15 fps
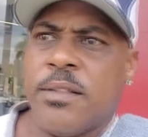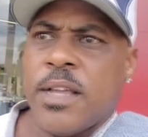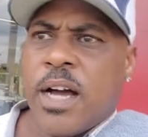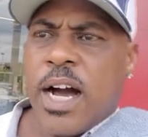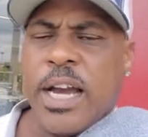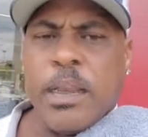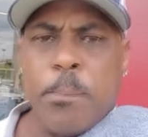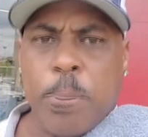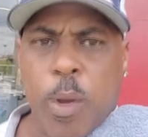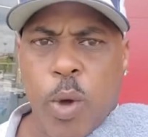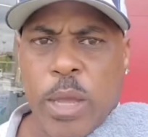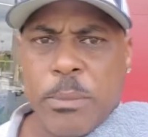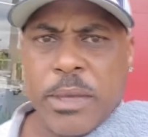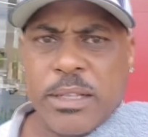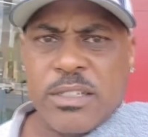
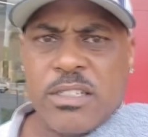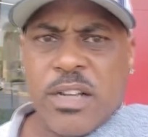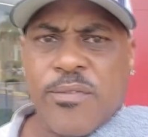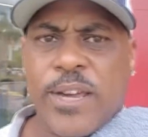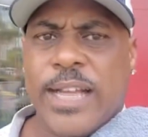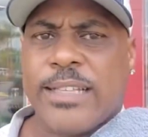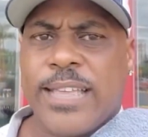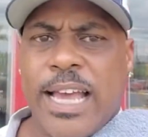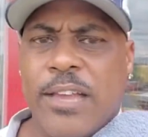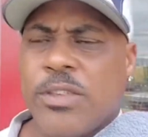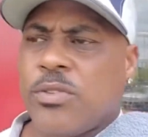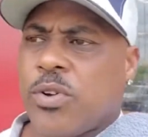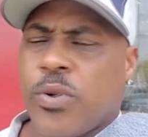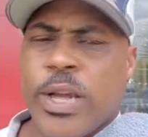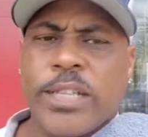unemployment and stuff like that.
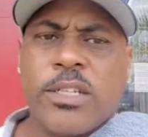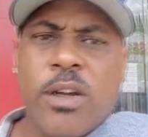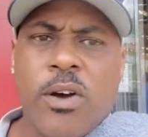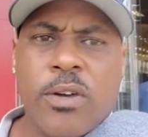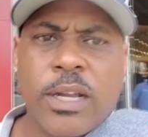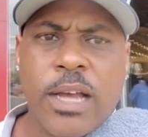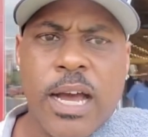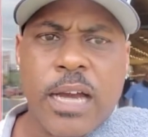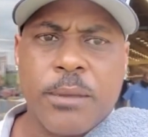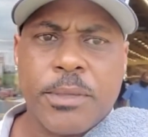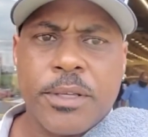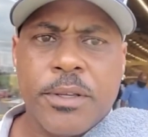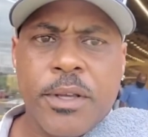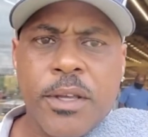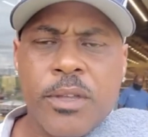You create your own economy.